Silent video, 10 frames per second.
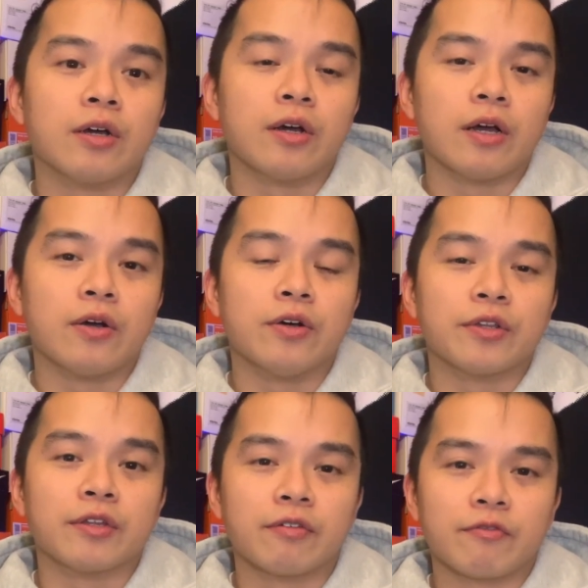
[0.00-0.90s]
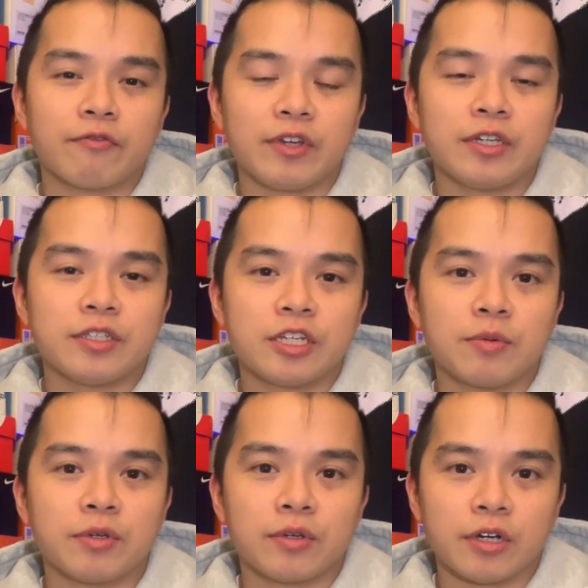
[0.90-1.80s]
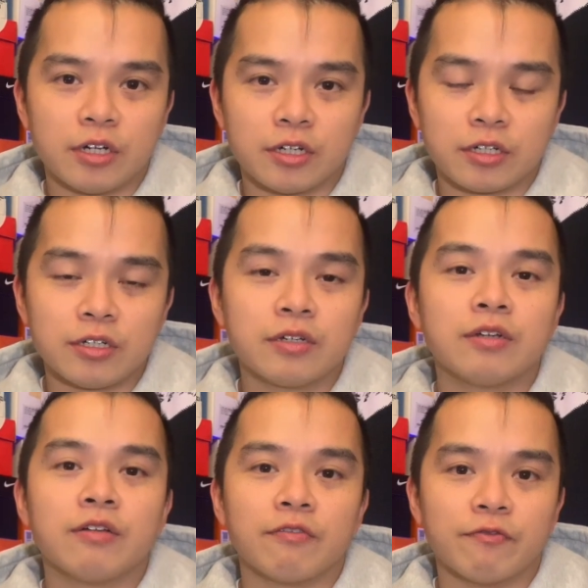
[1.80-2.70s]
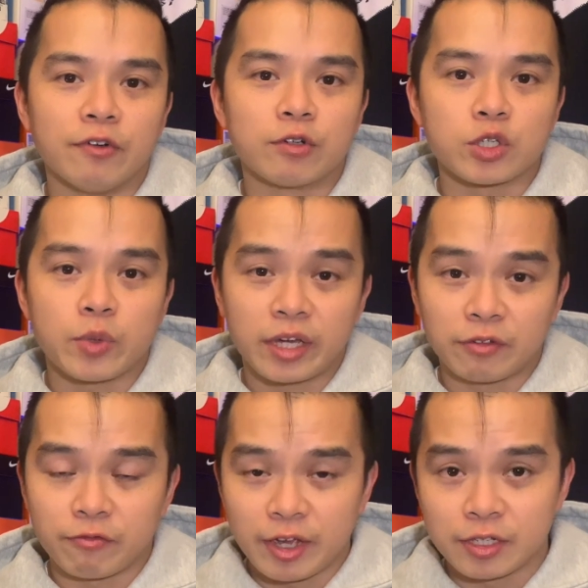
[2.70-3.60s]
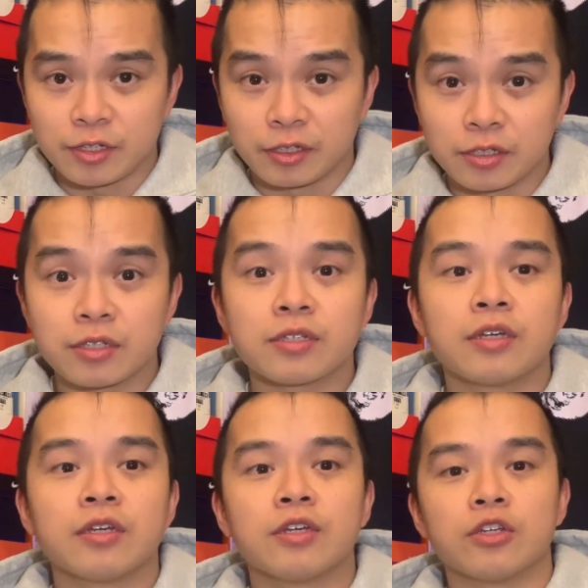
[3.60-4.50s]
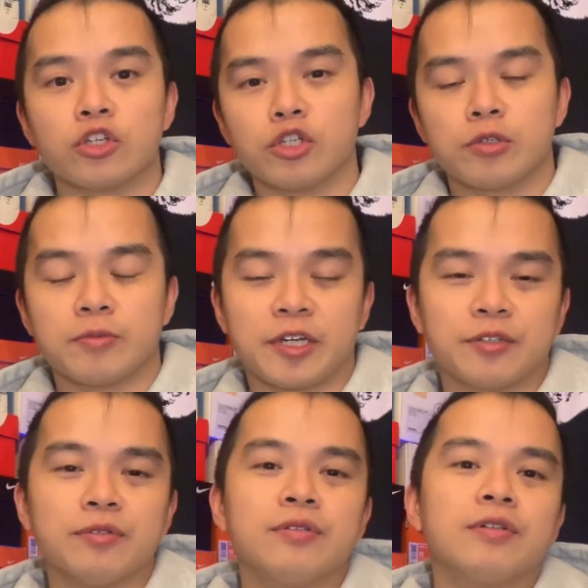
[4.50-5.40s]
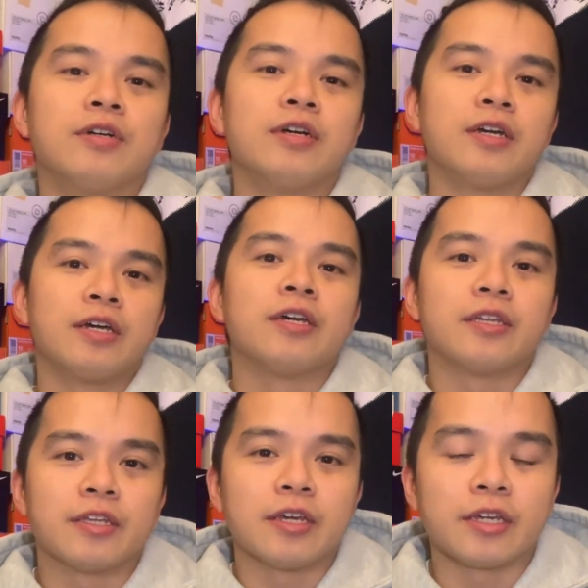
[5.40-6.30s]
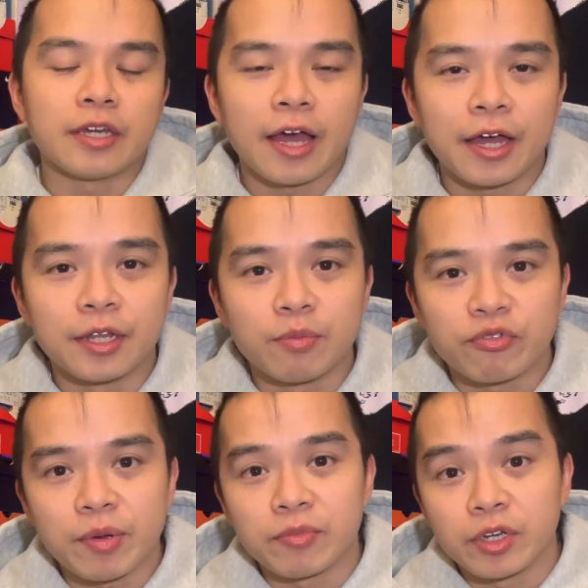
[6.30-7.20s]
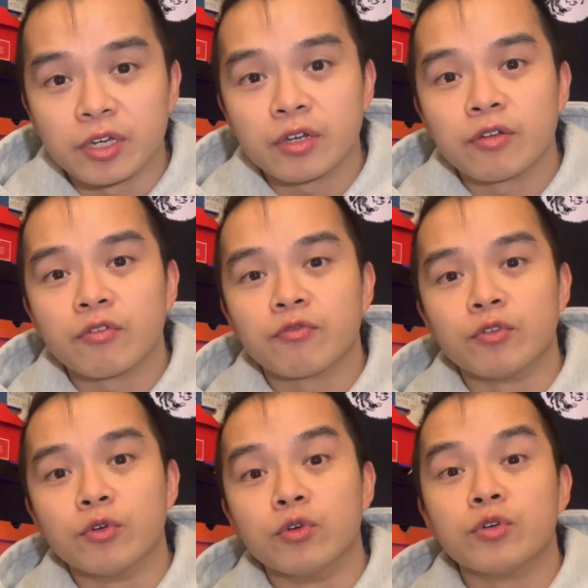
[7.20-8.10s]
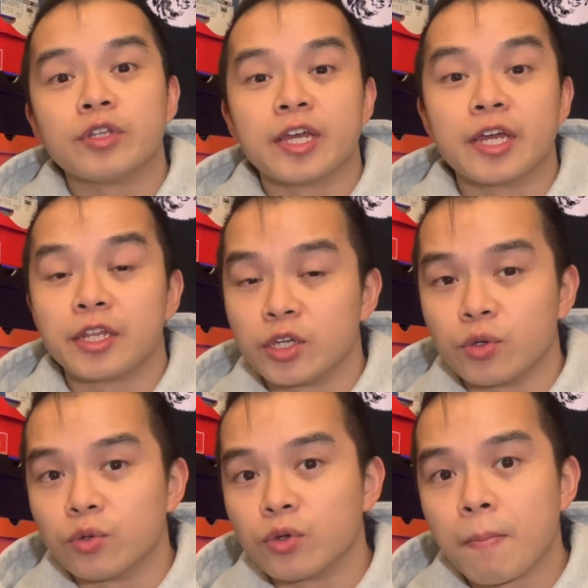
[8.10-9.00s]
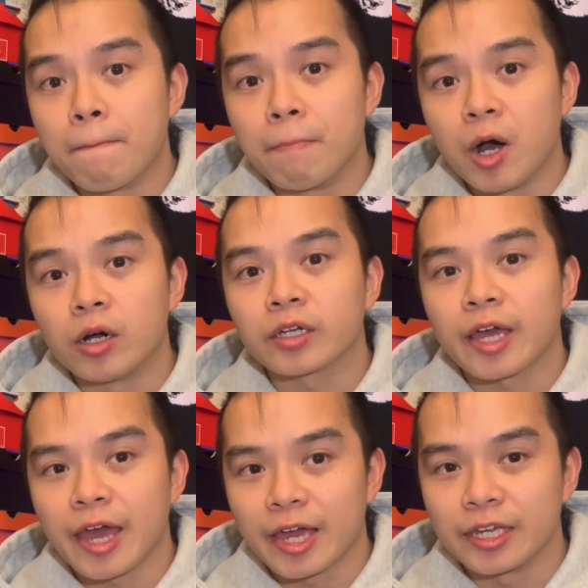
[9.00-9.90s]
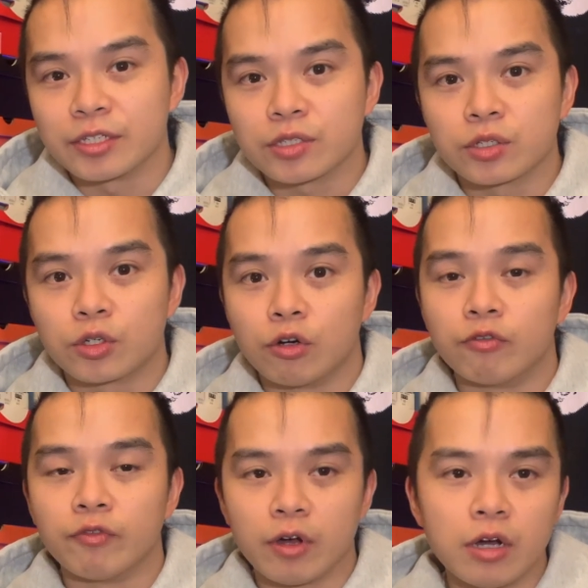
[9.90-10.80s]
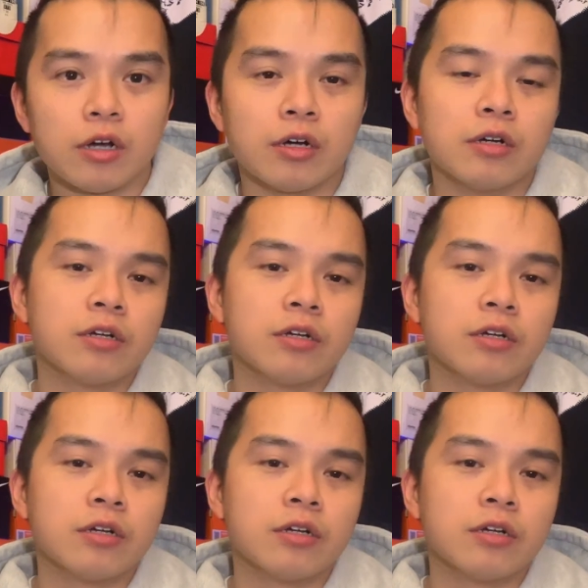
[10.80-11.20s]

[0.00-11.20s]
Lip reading: on VWR, Volkswagen Racing's YouTube channel, they had a premiere for their new MK8 Golf R.